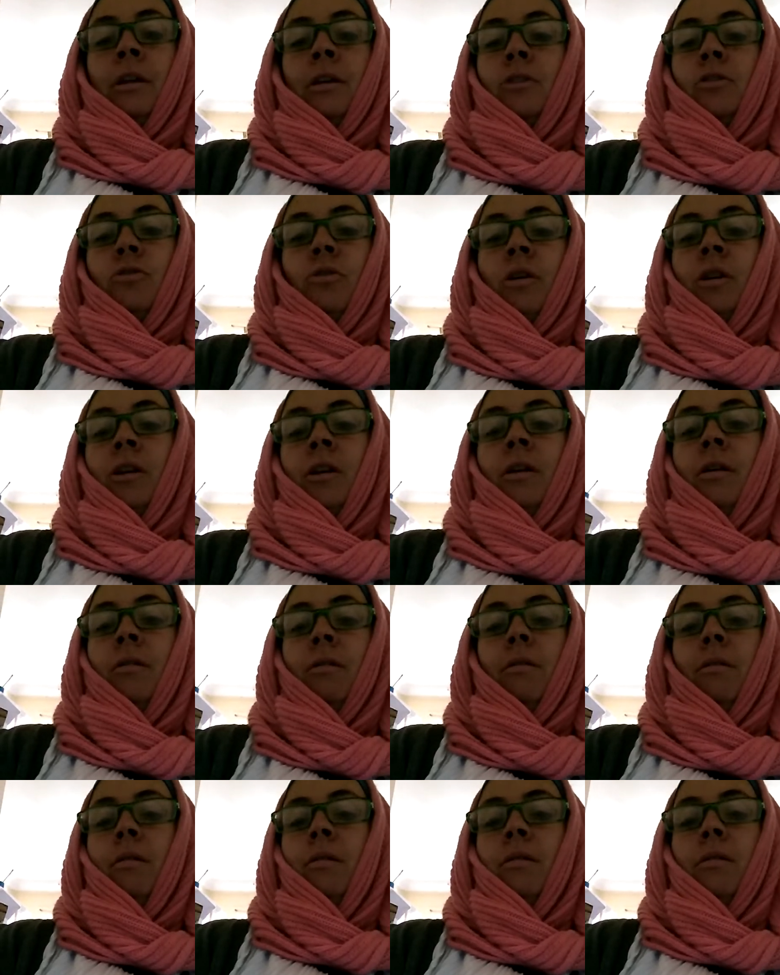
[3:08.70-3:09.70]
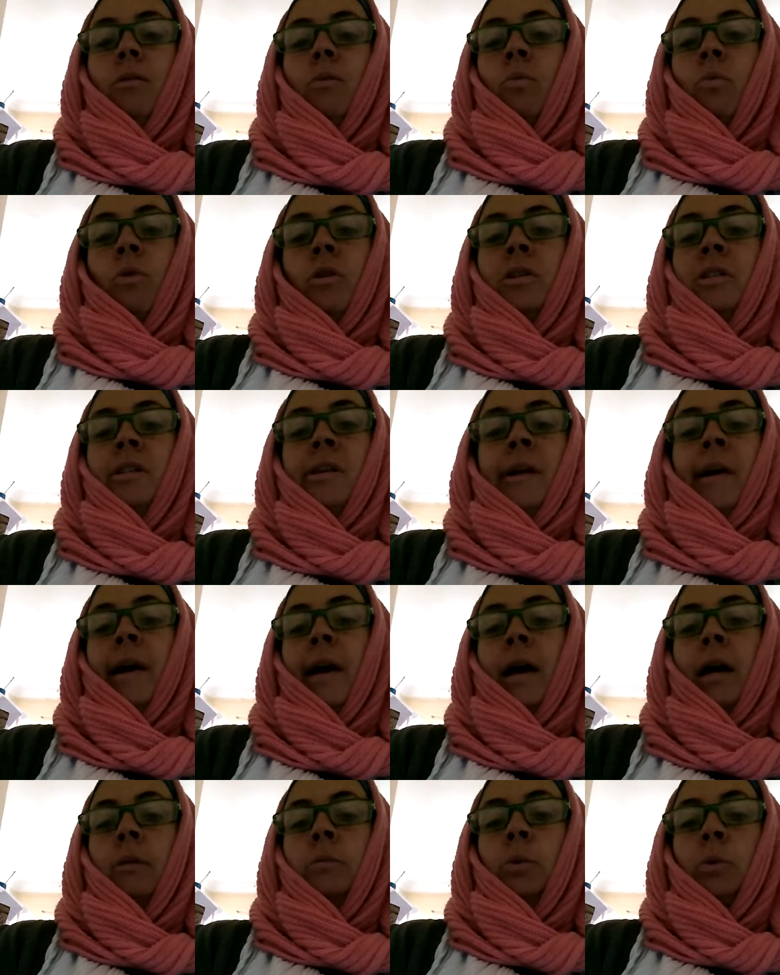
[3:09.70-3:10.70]
treat her worse than an
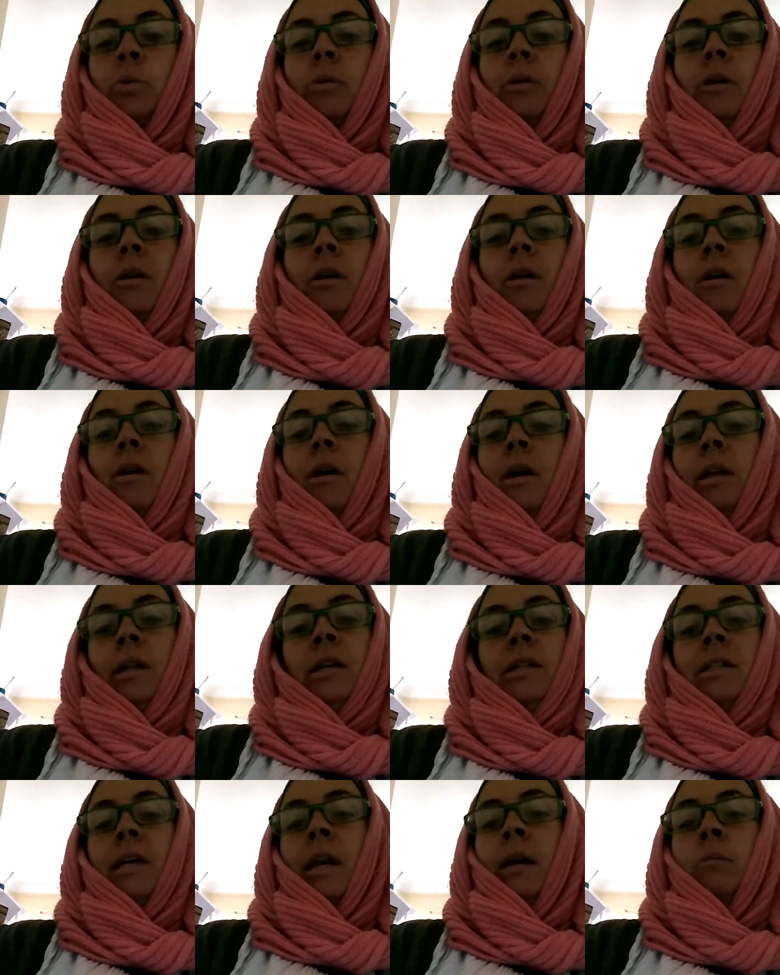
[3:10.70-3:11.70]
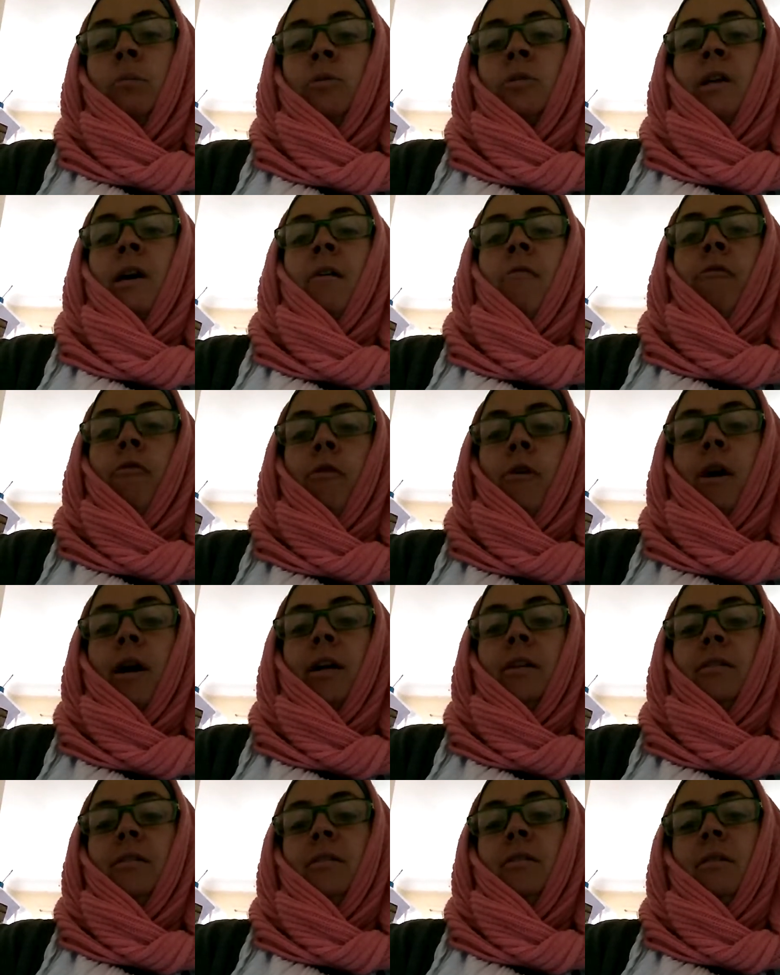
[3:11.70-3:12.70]
animal. At least animals have
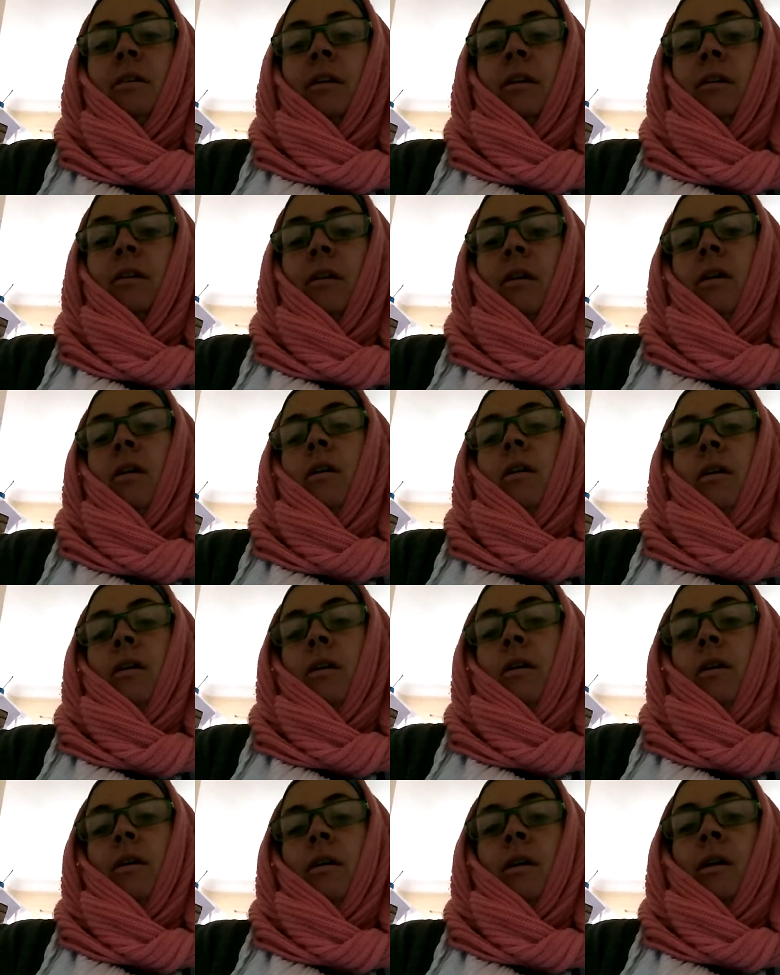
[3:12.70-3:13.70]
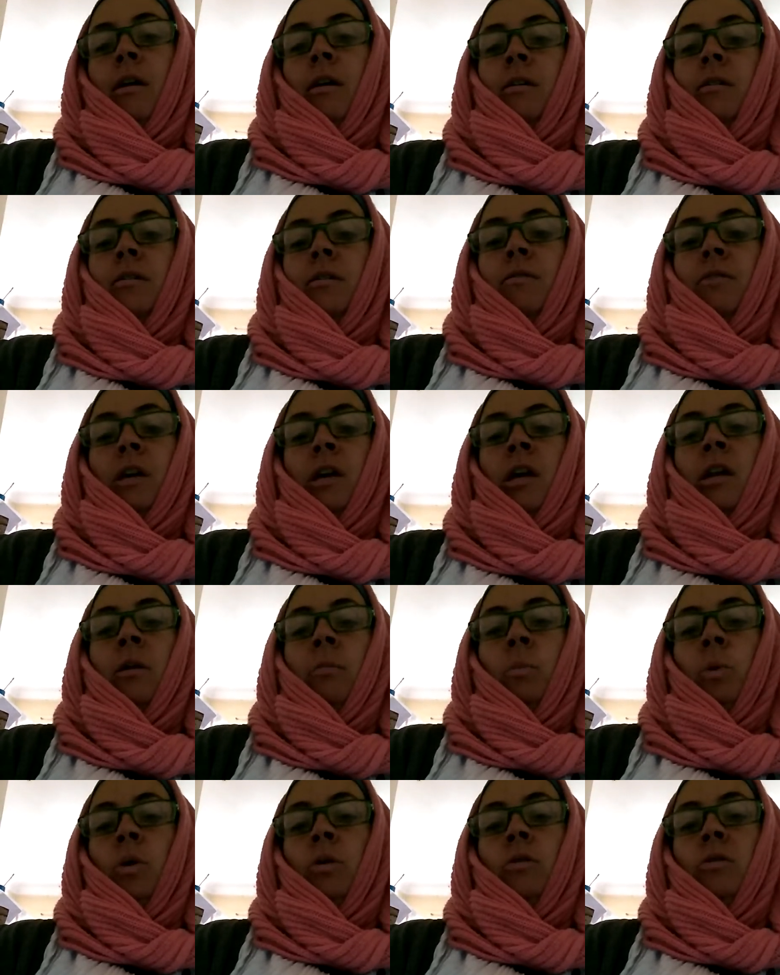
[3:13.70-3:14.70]
rights, and if they get
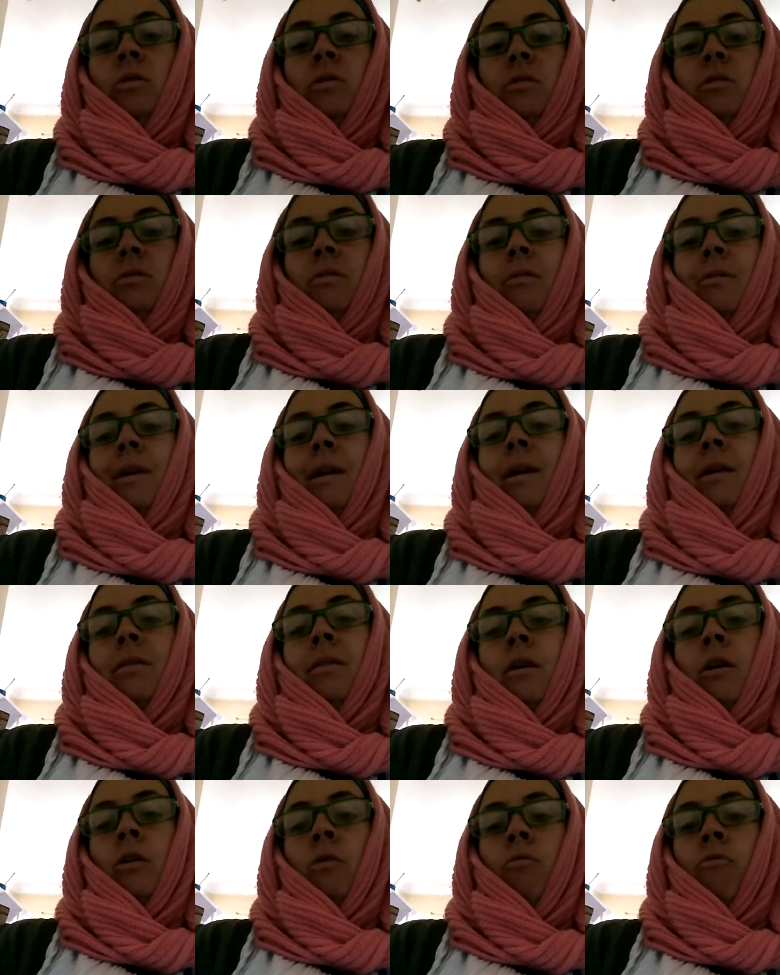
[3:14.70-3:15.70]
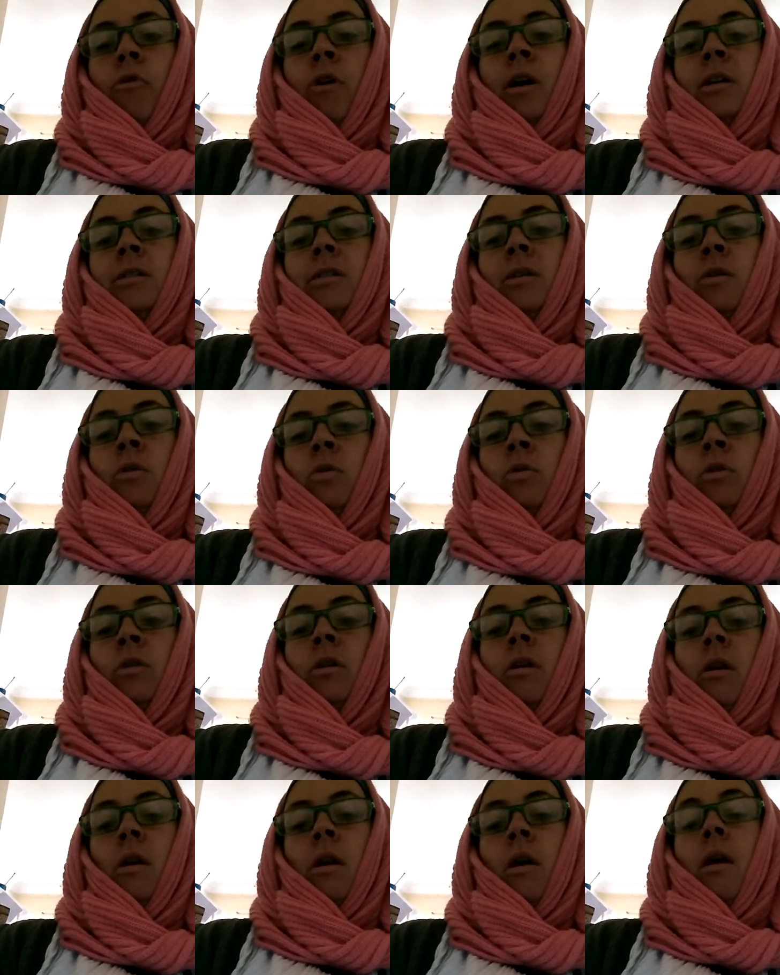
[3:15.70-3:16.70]
abused, they get their rights
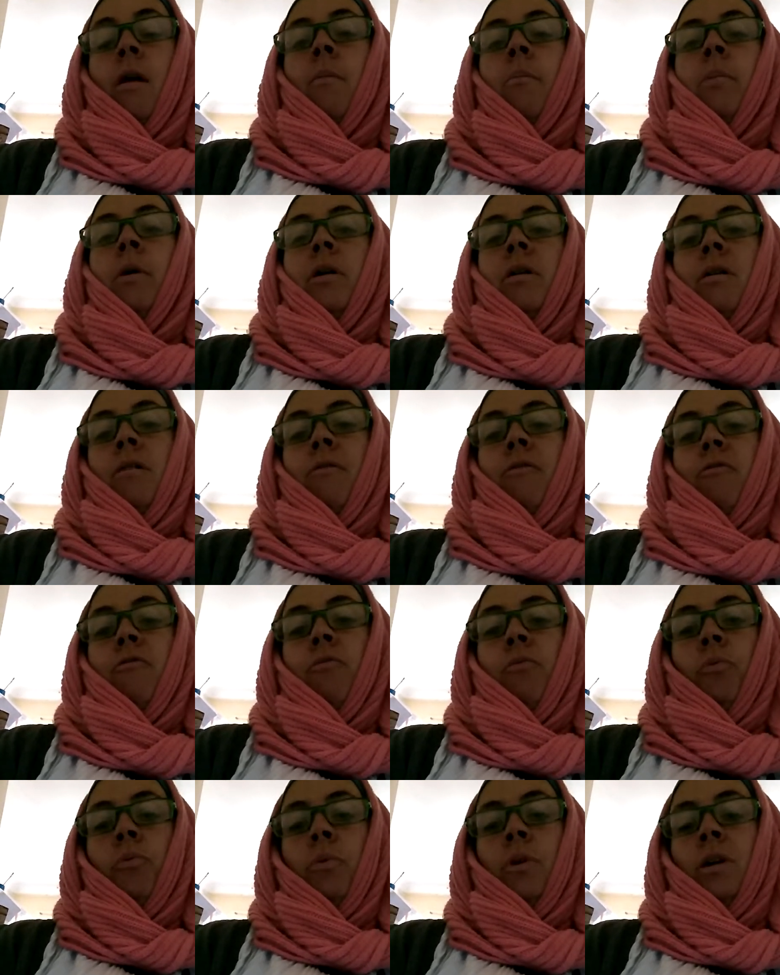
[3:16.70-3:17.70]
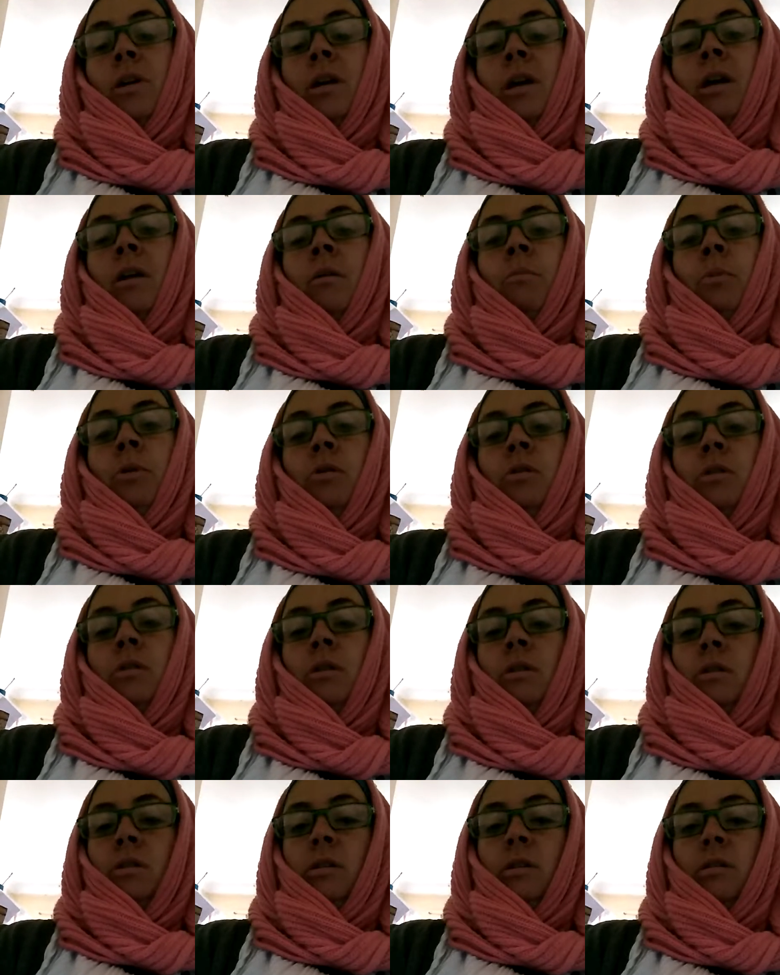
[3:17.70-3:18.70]
heard. But if we get abused in
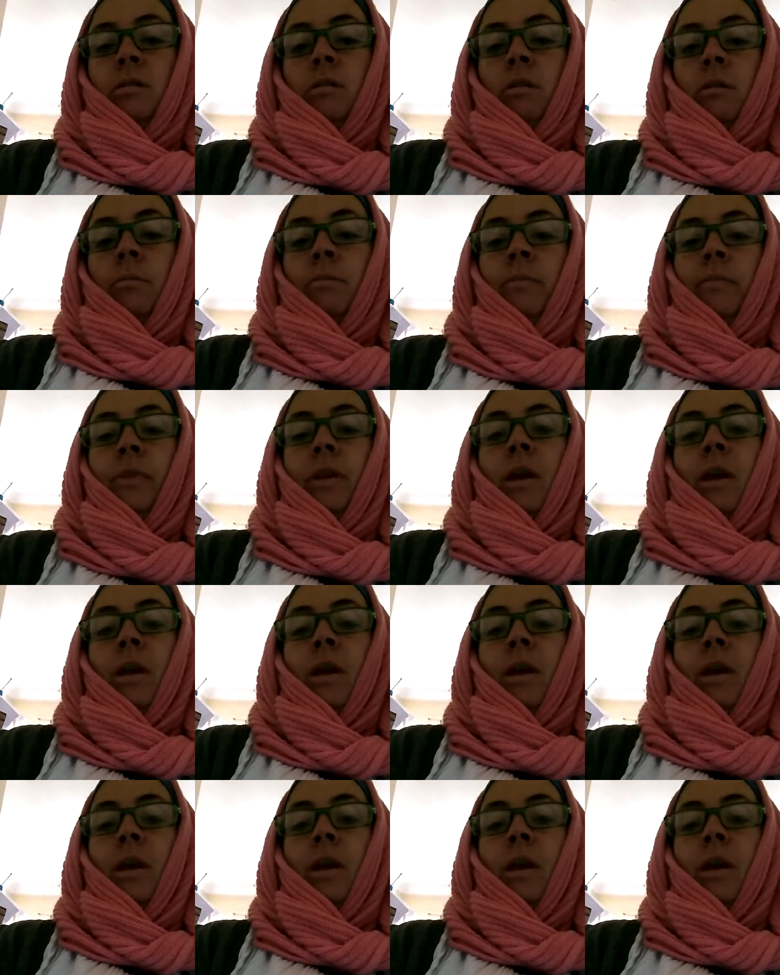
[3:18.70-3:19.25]
this system,